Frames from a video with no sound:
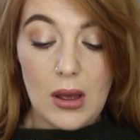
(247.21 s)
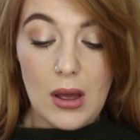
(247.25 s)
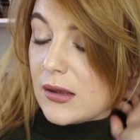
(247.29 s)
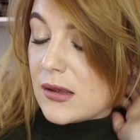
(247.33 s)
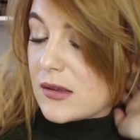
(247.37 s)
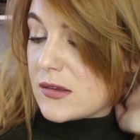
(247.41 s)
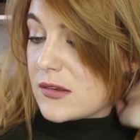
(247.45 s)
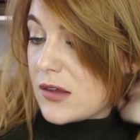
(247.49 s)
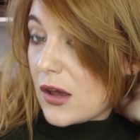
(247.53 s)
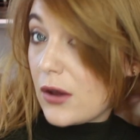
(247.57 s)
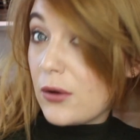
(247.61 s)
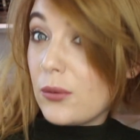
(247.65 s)

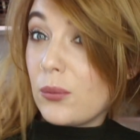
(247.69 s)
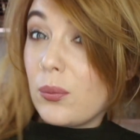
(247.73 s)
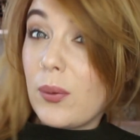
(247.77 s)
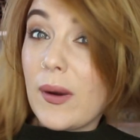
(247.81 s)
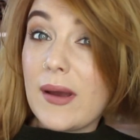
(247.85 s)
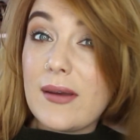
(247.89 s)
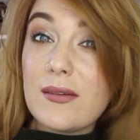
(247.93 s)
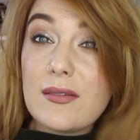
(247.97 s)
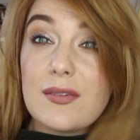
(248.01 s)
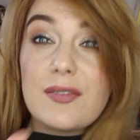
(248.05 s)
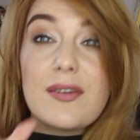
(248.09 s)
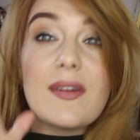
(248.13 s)
So
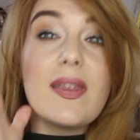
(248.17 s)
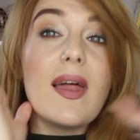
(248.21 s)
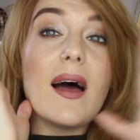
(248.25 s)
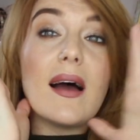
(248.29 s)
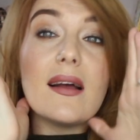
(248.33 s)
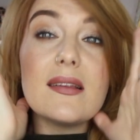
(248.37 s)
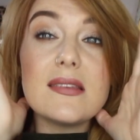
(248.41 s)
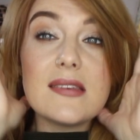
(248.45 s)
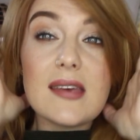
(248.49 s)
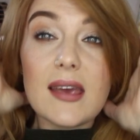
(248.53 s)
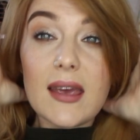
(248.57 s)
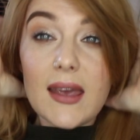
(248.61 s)
wait for
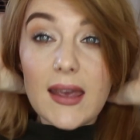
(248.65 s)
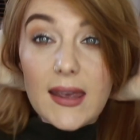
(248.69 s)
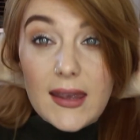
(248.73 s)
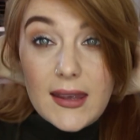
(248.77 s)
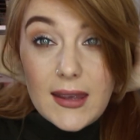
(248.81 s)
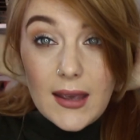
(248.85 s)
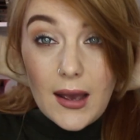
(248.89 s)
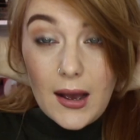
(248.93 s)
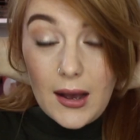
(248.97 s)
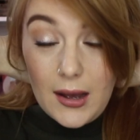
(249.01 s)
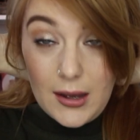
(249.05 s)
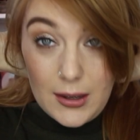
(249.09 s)
that to
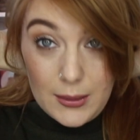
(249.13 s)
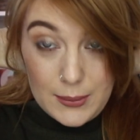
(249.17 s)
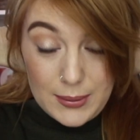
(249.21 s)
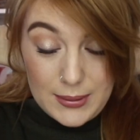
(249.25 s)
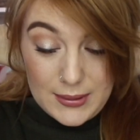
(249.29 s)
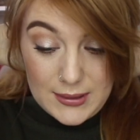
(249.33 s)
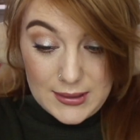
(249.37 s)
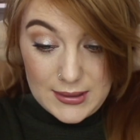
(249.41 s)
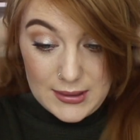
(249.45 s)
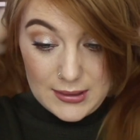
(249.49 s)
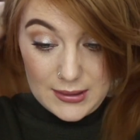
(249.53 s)
heat up.